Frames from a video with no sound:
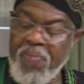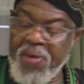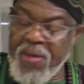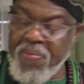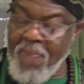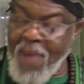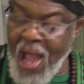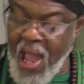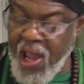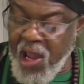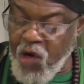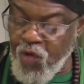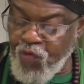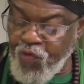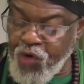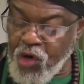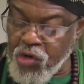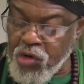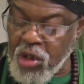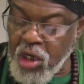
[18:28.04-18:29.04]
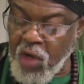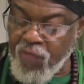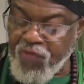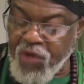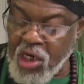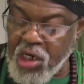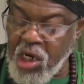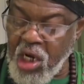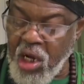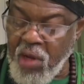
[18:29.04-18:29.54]
Be mindful of
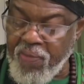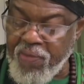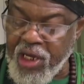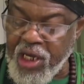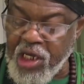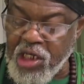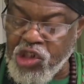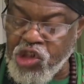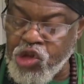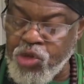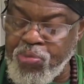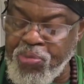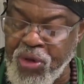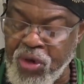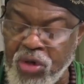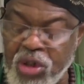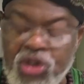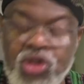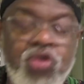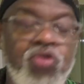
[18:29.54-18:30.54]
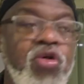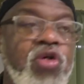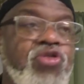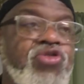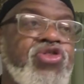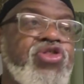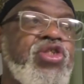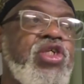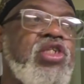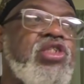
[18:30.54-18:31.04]
the coming spiritual
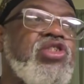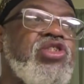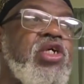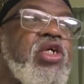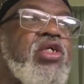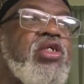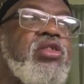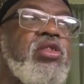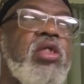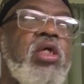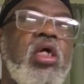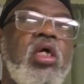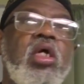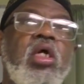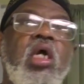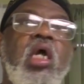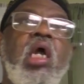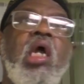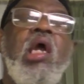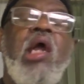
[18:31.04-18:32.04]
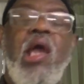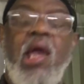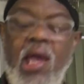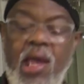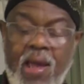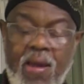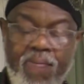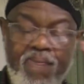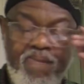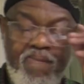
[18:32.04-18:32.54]
season
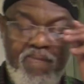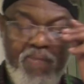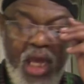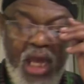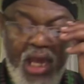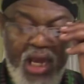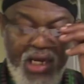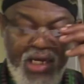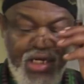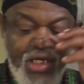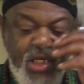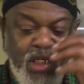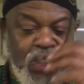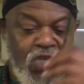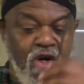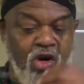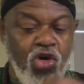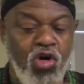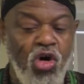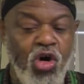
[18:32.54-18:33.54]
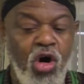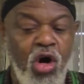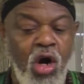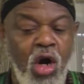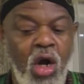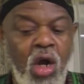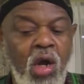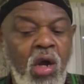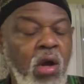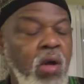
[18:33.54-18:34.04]
and make
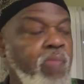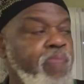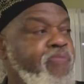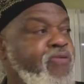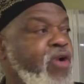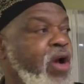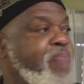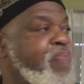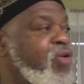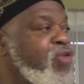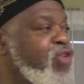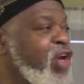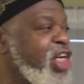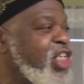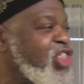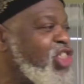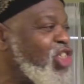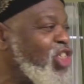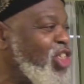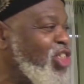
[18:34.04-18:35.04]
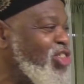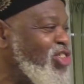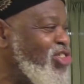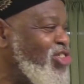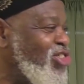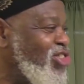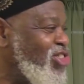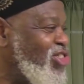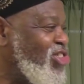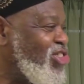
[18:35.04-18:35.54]
your
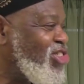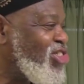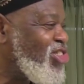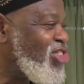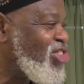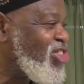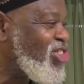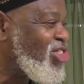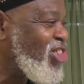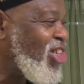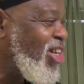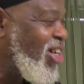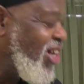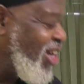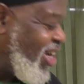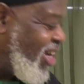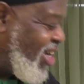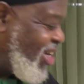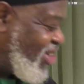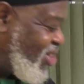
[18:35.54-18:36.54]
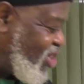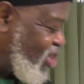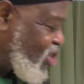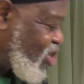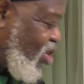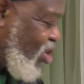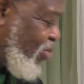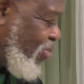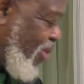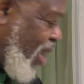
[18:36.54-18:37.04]
preparations.
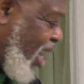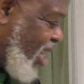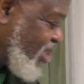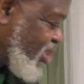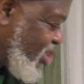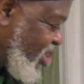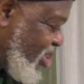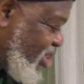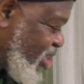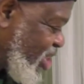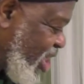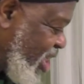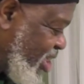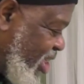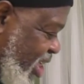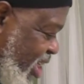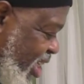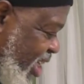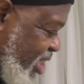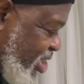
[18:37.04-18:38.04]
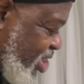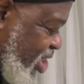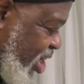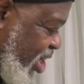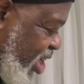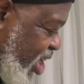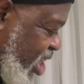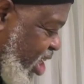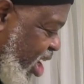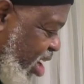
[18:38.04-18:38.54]
This khutbah is intended as
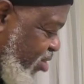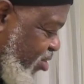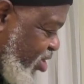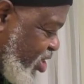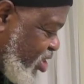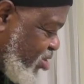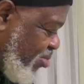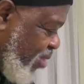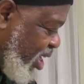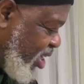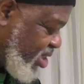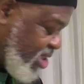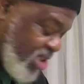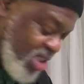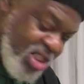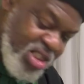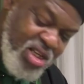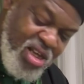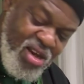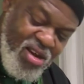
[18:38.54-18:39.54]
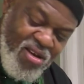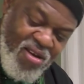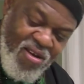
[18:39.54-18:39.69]
an encouragement